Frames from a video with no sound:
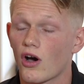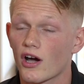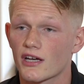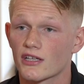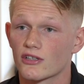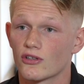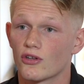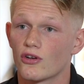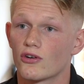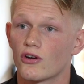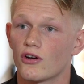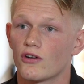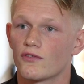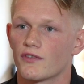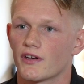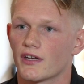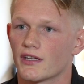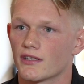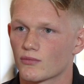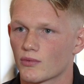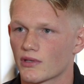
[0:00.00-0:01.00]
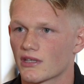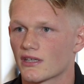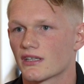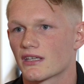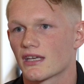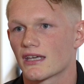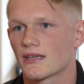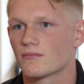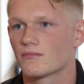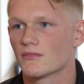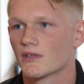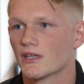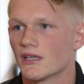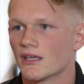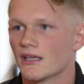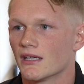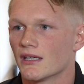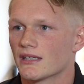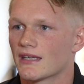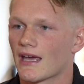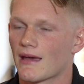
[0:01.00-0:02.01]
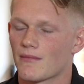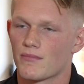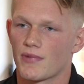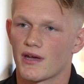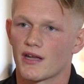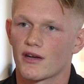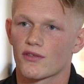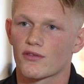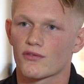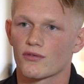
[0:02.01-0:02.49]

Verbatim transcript: I can learn off and we can keep getting better